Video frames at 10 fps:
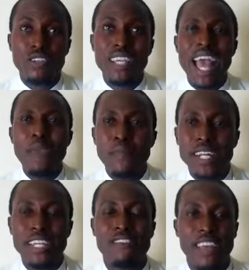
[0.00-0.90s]
You see, I
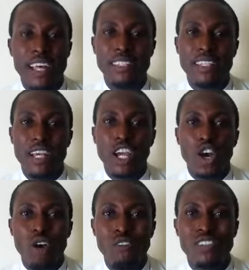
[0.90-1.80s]
believe that
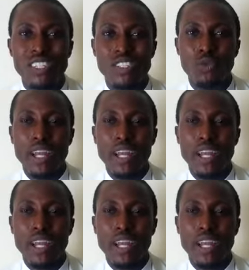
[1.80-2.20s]
conversation,